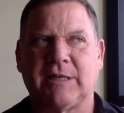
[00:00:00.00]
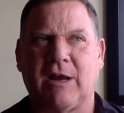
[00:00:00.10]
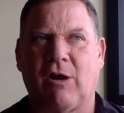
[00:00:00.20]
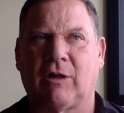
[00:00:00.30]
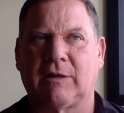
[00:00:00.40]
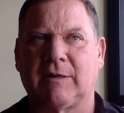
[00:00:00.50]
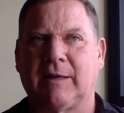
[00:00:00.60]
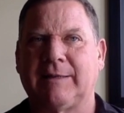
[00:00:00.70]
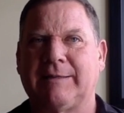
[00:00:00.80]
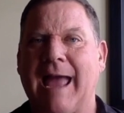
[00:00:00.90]
They call it
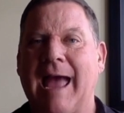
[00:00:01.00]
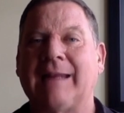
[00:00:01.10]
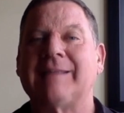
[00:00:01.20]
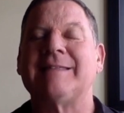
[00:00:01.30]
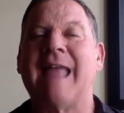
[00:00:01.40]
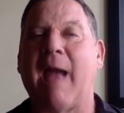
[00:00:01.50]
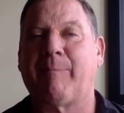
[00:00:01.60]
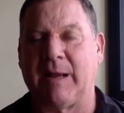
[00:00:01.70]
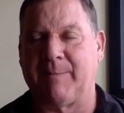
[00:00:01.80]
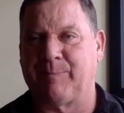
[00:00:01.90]
Dad is
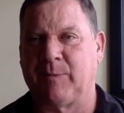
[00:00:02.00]
Napping.